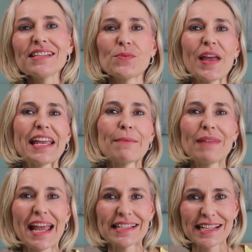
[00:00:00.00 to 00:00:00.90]
is where he
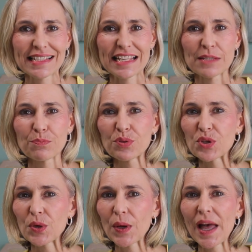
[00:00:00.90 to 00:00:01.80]
places his
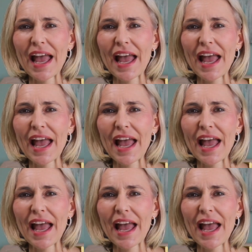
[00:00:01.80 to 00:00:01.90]
pure